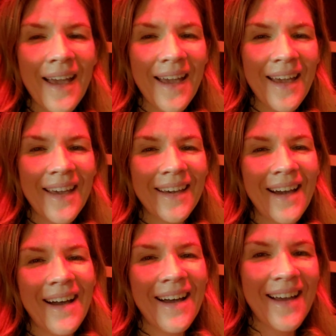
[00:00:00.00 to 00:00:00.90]
Hey
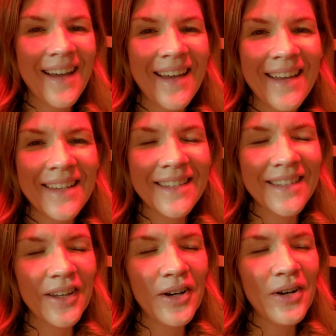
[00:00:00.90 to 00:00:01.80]
guys,
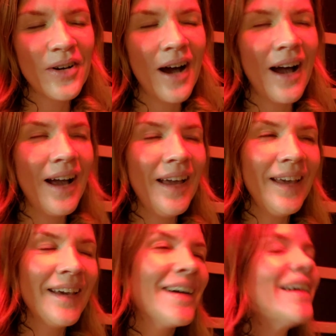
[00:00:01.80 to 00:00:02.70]
so
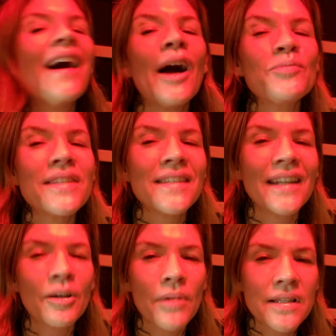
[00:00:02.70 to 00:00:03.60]
I'm just
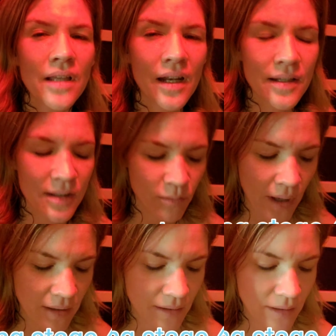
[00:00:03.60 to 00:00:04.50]
sitting in my sauna
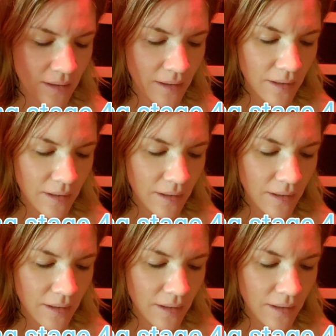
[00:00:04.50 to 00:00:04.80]
sweating